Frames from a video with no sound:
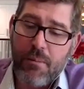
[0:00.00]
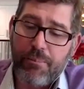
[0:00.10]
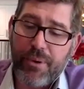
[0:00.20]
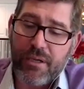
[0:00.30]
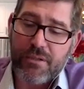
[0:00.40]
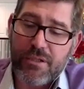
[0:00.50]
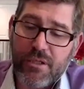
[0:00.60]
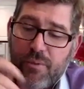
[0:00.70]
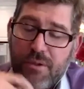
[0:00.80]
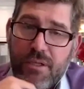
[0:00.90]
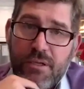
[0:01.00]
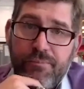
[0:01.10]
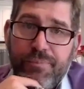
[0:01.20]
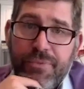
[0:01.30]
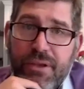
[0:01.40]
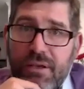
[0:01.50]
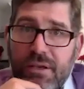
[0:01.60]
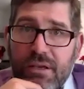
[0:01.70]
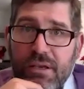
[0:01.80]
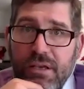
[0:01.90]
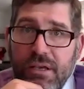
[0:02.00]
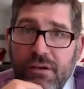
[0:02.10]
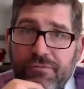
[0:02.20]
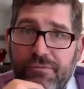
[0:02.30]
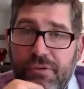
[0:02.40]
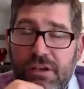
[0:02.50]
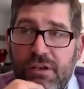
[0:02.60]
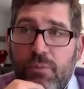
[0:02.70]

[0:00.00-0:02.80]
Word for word: But I'll tell you one thing: if it,